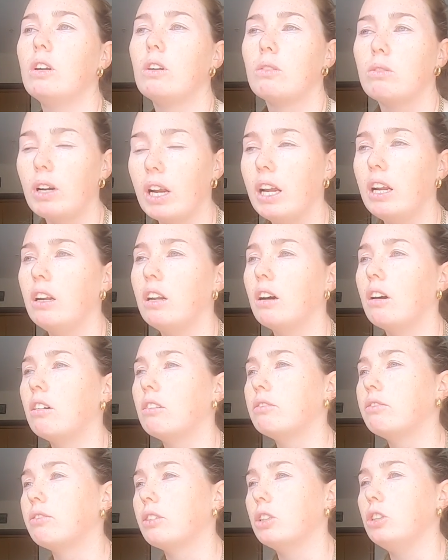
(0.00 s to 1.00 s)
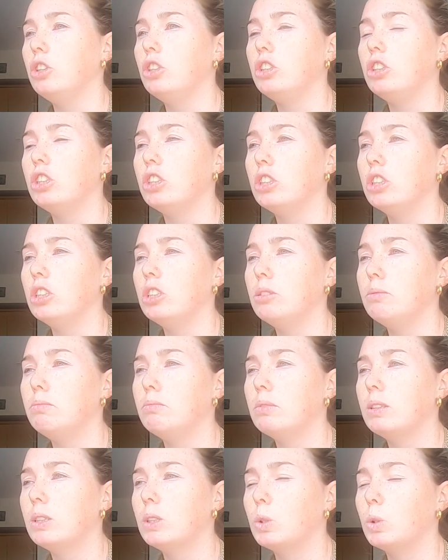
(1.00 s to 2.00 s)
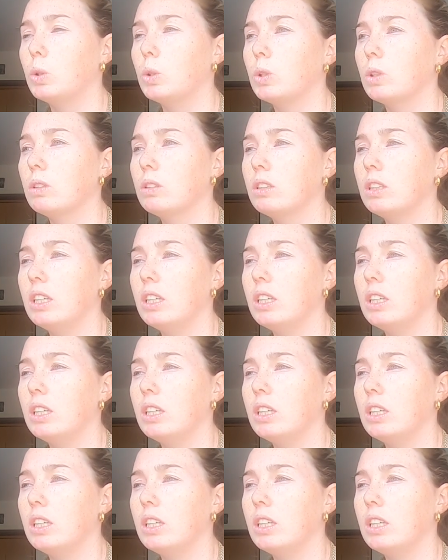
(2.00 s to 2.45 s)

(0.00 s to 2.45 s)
Randolph on YouTube or